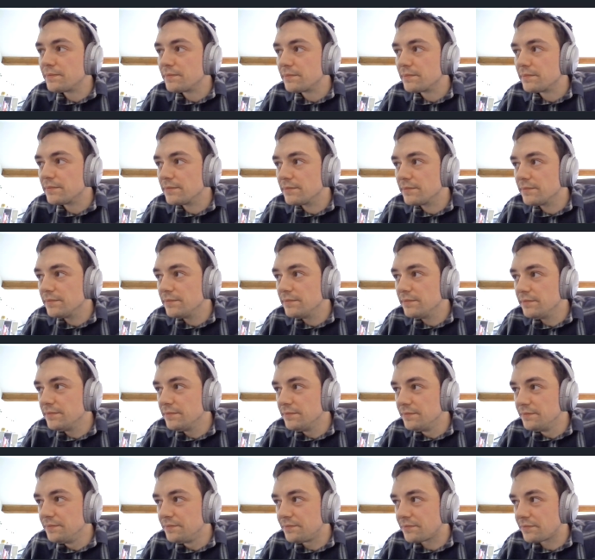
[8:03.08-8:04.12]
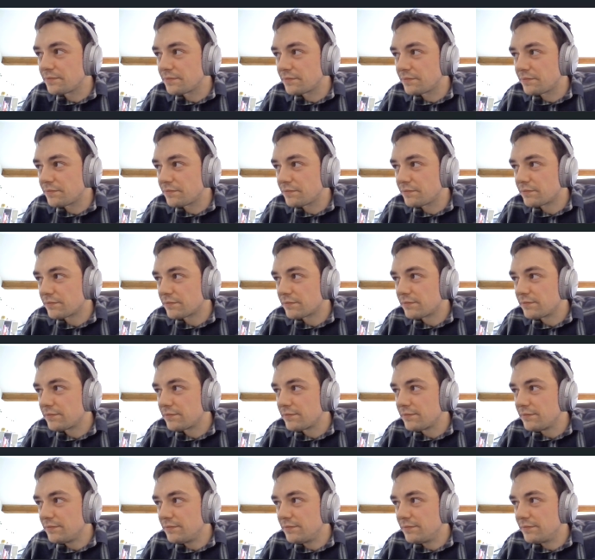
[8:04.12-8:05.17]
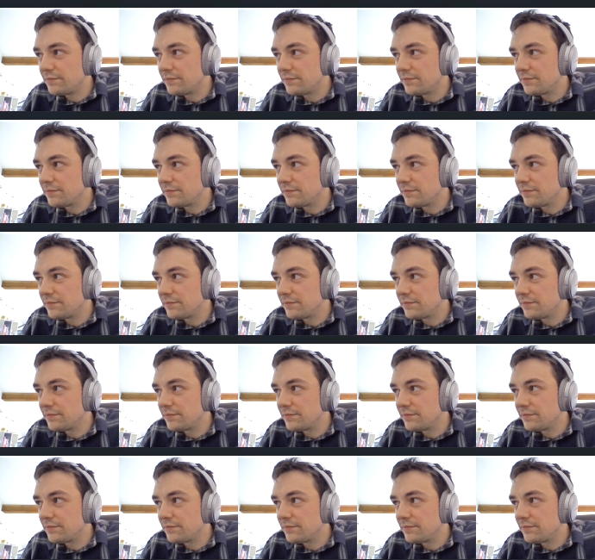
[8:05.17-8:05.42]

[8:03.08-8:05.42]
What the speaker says: Nobody speaks.